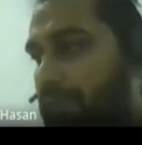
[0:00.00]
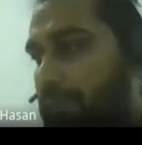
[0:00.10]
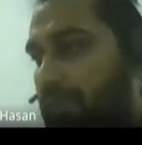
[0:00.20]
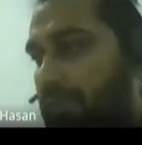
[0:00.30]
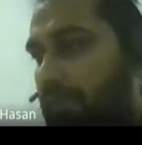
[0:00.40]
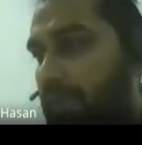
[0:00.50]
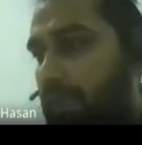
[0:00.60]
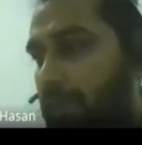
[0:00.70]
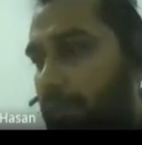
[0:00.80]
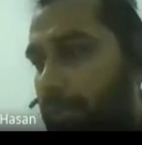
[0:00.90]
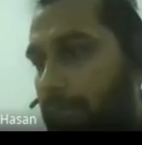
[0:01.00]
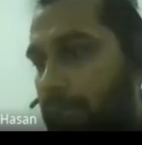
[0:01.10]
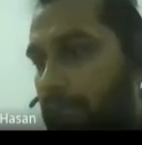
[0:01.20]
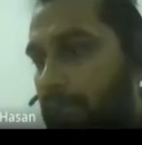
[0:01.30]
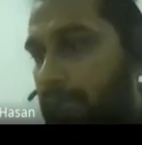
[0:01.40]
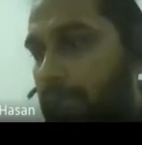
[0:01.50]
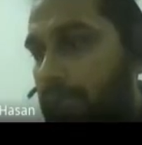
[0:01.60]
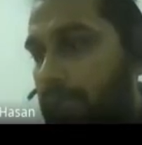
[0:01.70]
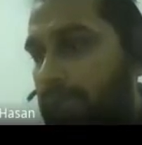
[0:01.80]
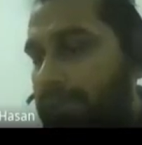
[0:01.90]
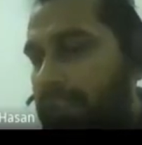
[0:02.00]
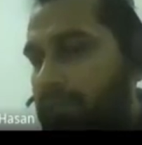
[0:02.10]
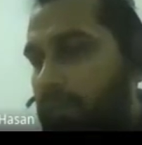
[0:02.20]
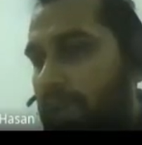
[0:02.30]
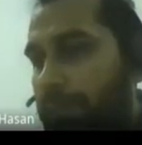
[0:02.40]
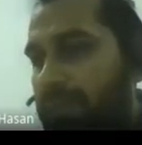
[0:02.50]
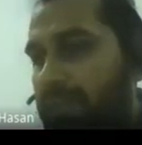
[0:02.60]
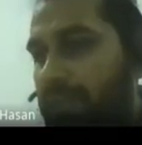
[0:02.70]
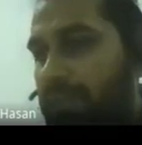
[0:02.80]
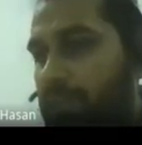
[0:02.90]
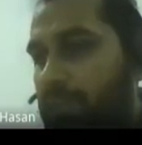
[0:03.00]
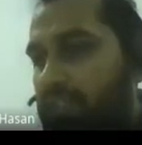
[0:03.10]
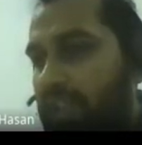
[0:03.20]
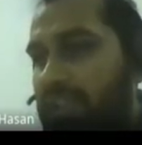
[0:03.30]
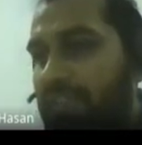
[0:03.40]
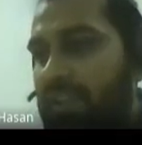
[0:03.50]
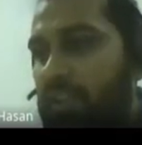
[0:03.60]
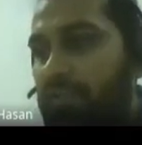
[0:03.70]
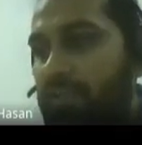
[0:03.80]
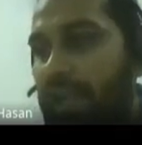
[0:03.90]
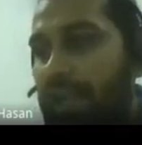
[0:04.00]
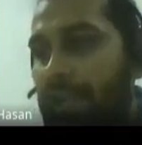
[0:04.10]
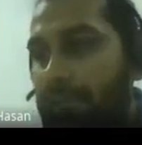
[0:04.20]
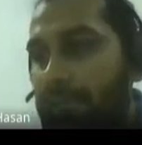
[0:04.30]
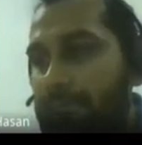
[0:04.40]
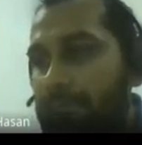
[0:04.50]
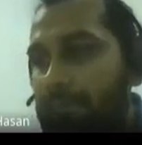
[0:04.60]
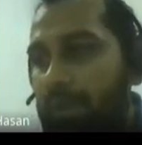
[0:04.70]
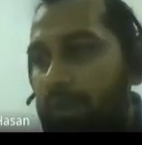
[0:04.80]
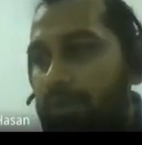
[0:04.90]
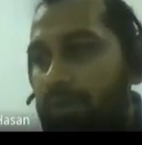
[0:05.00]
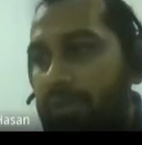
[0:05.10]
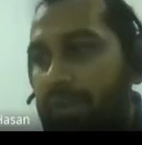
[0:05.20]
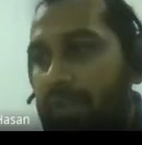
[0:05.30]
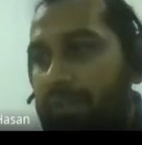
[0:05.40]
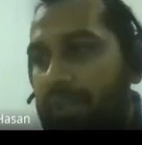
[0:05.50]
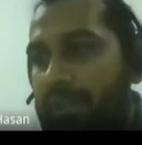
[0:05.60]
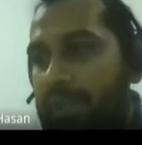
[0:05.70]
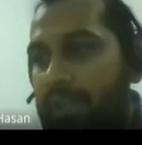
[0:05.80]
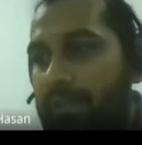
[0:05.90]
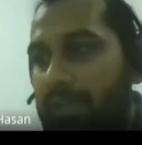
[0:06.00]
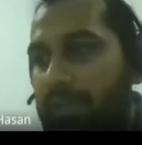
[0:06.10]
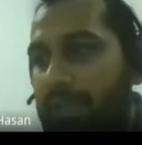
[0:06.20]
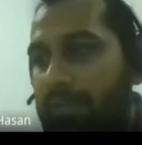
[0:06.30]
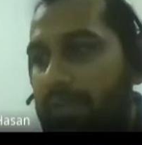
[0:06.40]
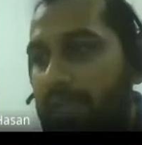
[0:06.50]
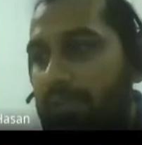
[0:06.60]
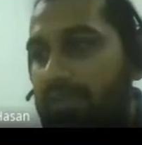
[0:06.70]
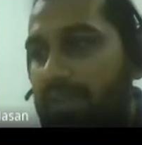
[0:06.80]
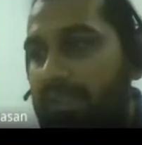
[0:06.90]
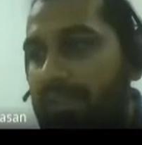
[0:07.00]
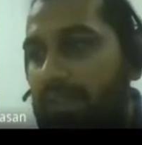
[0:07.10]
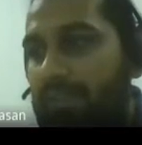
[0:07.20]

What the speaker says: misses for A. Then what happens is you change the value of I, because you have run that 100 times. Now you change the value